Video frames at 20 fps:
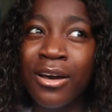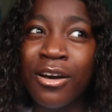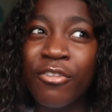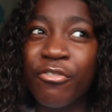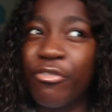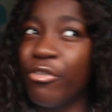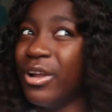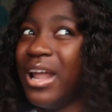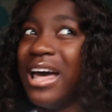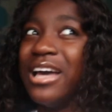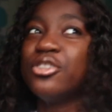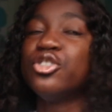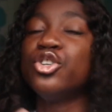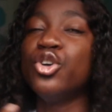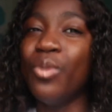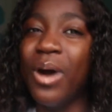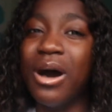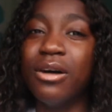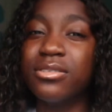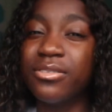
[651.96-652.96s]
for like
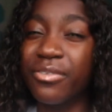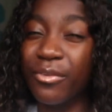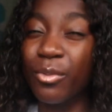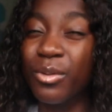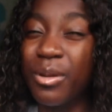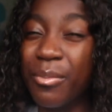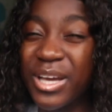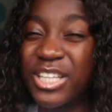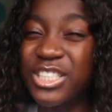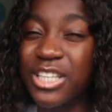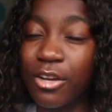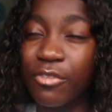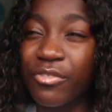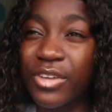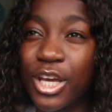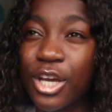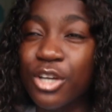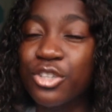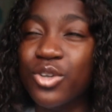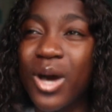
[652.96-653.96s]
2 hours filming a main channel
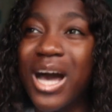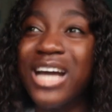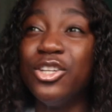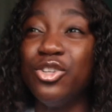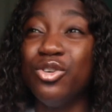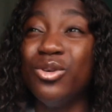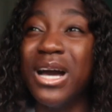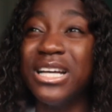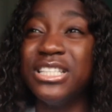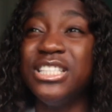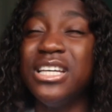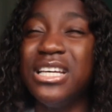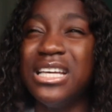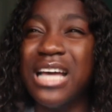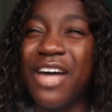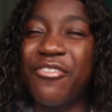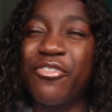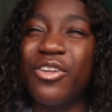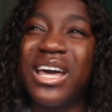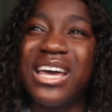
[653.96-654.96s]
video. So I feel
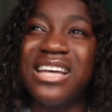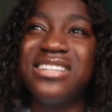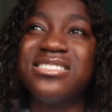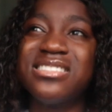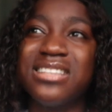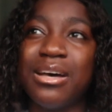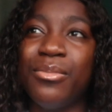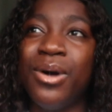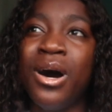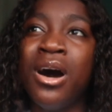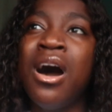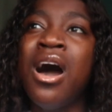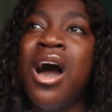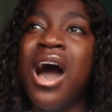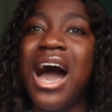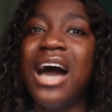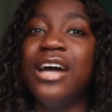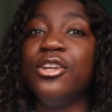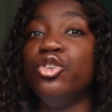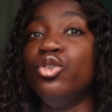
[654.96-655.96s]
like in summer
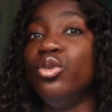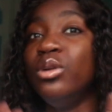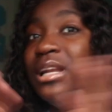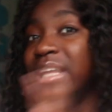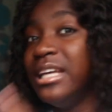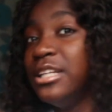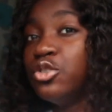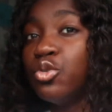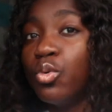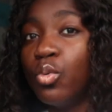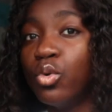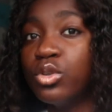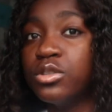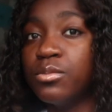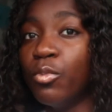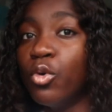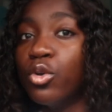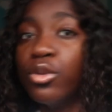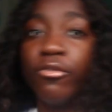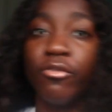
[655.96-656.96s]
I do lean towards
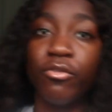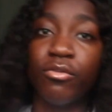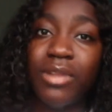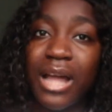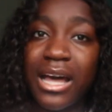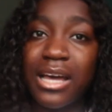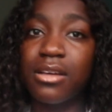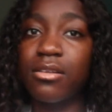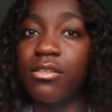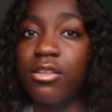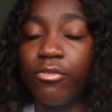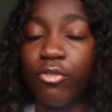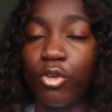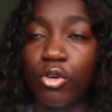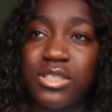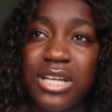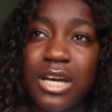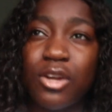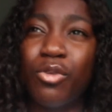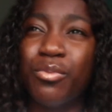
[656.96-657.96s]
more the
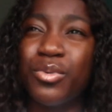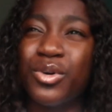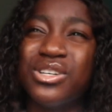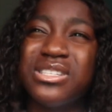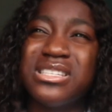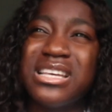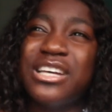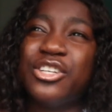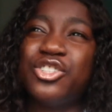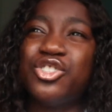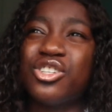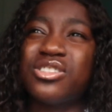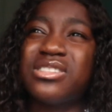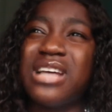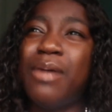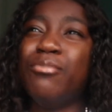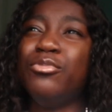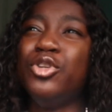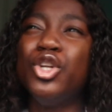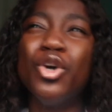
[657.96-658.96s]
vlog channel, because it's just
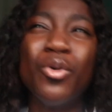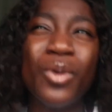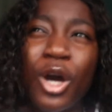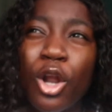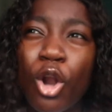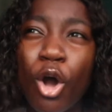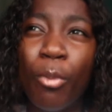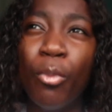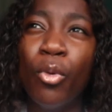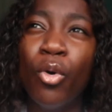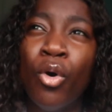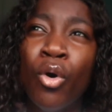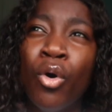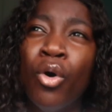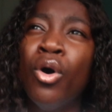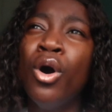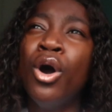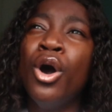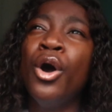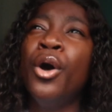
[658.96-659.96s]
I'm doing a lot
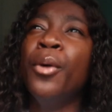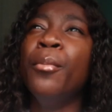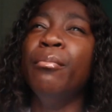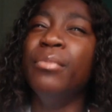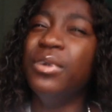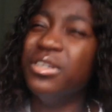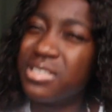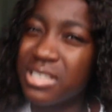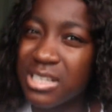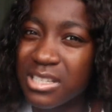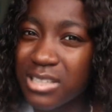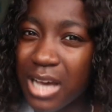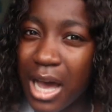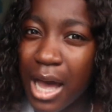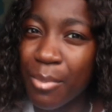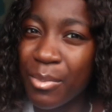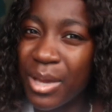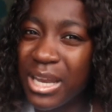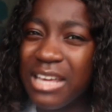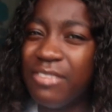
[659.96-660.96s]
more most of the
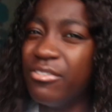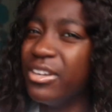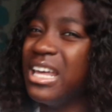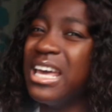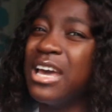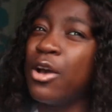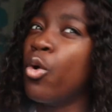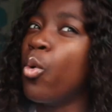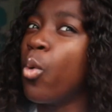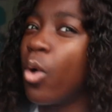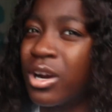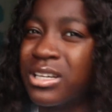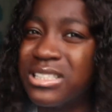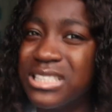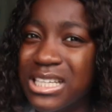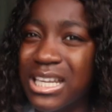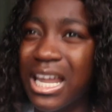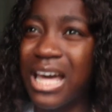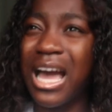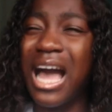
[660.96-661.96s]
time. And even in
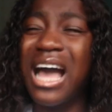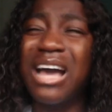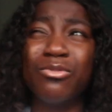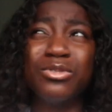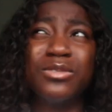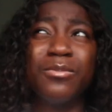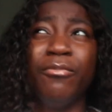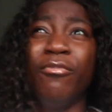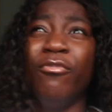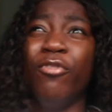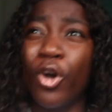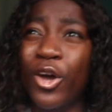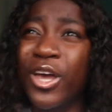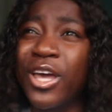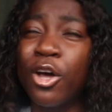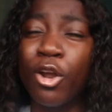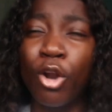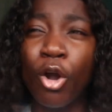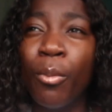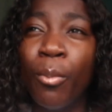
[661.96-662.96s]
quarantine, like, I was
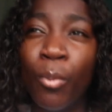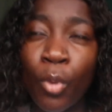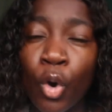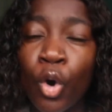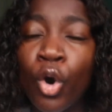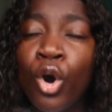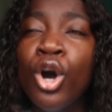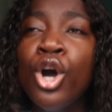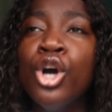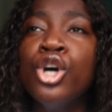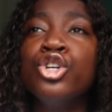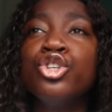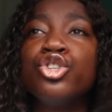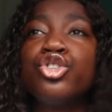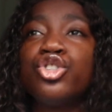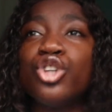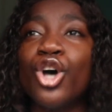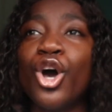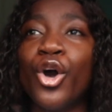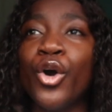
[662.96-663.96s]
vlogging a lot more.
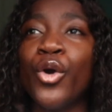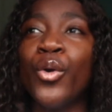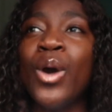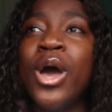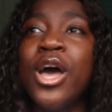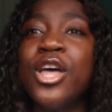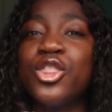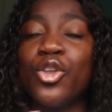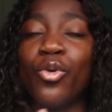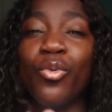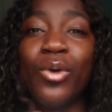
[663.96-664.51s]
So the